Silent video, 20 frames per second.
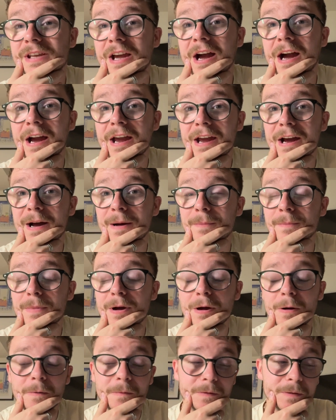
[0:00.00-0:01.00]
I am
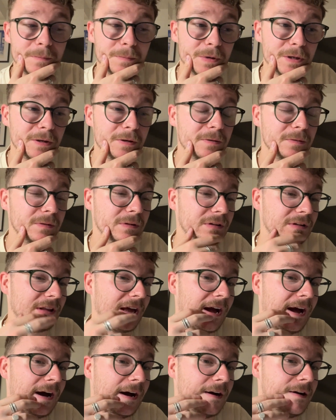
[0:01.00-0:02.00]
over the moon
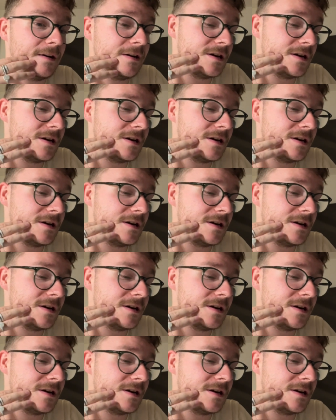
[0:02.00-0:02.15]
that